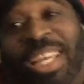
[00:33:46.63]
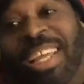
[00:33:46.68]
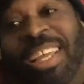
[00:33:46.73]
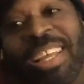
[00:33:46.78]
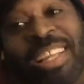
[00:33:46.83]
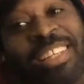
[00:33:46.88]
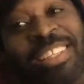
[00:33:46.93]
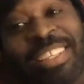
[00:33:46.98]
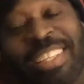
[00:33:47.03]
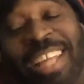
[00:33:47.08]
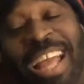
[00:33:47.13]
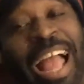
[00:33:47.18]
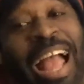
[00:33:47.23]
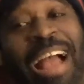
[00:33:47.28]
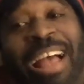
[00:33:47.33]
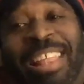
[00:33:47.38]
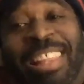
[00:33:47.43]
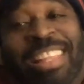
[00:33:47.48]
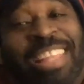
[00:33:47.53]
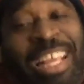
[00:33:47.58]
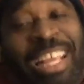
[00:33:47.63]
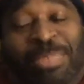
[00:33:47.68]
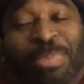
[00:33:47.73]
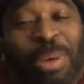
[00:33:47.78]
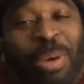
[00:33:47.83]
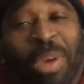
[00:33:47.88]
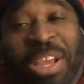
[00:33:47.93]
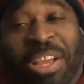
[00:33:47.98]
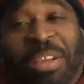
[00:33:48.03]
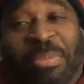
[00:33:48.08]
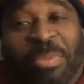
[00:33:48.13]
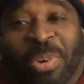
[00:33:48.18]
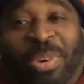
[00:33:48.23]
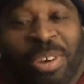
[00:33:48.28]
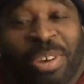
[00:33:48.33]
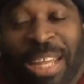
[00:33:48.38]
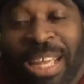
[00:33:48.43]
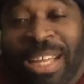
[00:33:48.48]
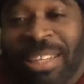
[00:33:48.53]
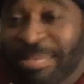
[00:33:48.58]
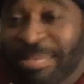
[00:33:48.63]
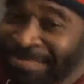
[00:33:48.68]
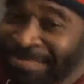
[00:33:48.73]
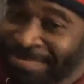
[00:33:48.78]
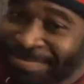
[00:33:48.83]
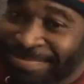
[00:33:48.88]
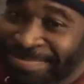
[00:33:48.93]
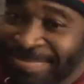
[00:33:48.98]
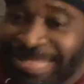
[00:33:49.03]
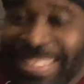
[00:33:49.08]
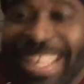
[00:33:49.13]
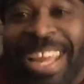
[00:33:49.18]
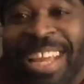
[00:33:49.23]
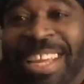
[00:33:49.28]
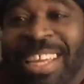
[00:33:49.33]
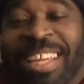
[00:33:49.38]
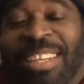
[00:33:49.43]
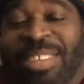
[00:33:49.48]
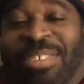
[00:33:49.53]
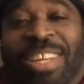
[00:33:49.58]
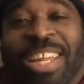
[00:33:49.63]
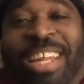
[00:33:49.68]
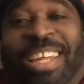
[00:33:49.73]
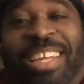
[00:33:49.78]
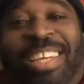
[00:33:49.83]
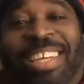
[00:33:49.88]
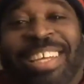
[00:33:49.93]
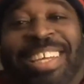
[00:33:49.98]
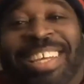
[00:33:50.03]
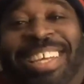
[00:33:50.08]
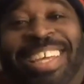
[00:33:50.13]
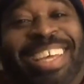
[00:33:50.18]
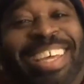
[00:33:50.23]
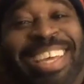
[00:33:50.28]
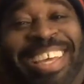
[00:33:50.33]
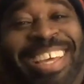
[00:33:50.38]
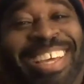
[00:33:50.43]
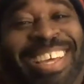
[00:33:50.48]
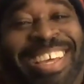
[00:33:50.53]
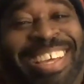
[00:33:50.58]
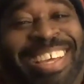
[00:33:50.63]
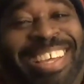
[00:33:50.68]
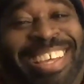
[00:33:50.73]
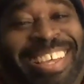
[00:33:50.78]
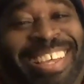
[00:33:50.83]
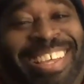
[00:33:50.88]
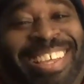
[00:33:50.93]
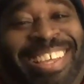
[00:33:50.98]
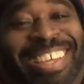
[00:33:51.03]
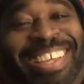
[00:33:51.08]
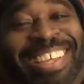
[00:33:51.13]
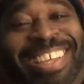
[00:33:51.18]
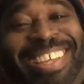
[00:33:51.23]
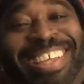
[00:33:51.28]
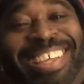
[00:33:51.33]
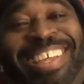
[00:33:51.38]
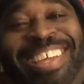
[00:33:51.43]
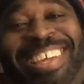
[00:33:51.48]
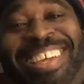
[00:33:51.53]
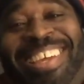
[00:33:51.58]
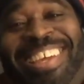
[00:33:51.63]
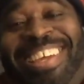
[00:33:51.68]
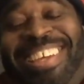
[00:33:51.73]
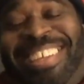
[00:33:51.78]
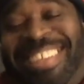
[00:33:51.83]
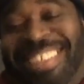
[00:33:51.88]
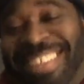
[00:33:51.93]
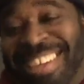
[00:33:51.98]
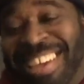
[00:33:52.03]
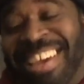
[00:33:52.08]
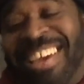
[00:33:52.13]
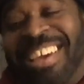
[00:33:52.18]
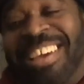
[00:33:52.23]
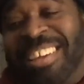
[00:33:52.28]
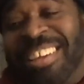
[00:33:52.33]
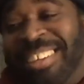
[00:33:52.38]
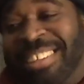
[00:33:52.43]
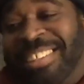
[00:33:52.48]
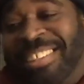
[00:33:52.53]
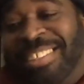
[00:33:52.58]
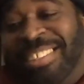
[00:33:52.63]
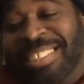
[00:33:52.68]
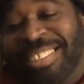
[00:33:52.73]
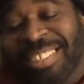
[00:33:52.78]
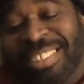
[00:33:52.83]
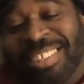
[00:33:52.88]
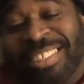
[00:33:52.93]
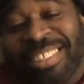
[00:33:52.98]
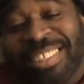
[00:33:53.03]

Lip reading: And that's my wake-up call. That's it. That's it in a nutshell. That's it in a nutshell.